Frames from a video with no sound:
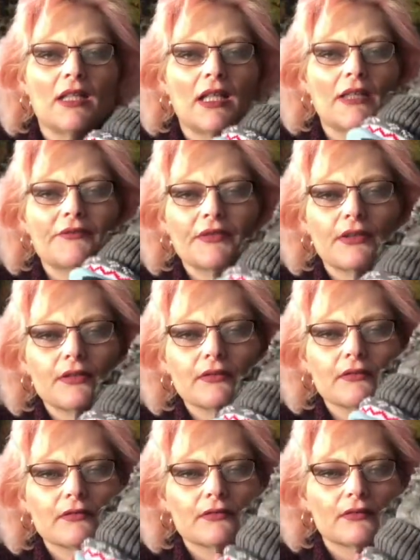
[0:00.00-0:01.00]
outfit on.
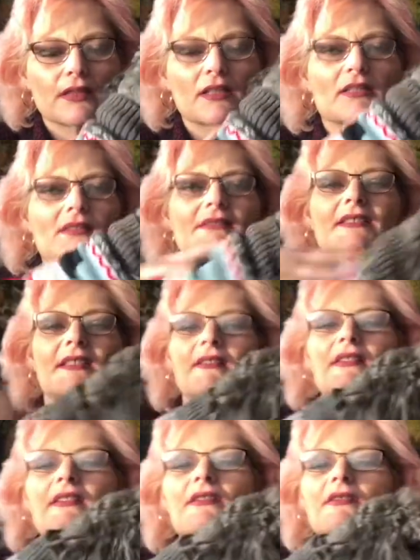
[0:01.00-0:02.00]
And can you see,
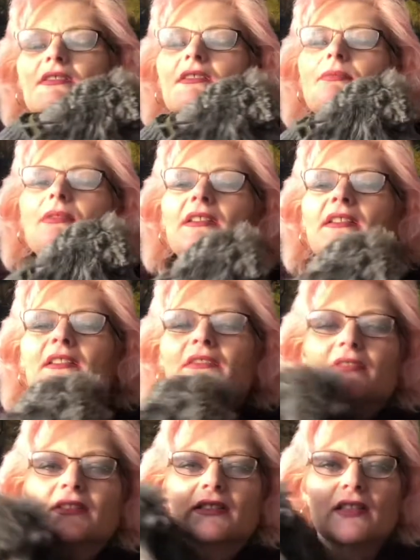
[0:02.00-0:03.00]
he looks completely
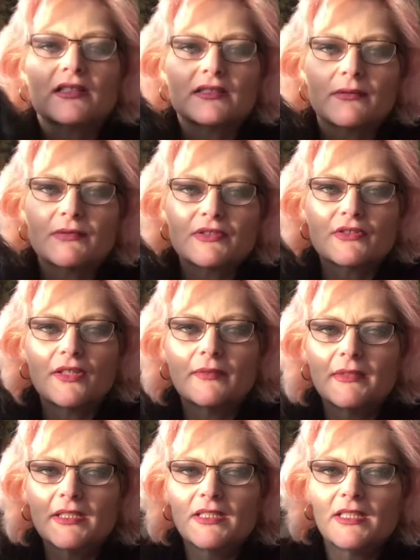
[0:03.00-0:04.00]
different to the last time you saw
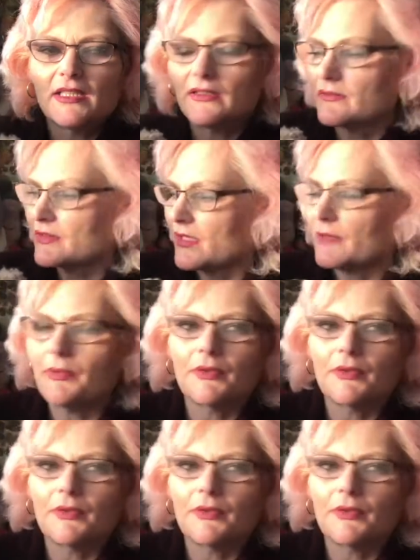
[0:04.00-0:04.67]
him. He looks like a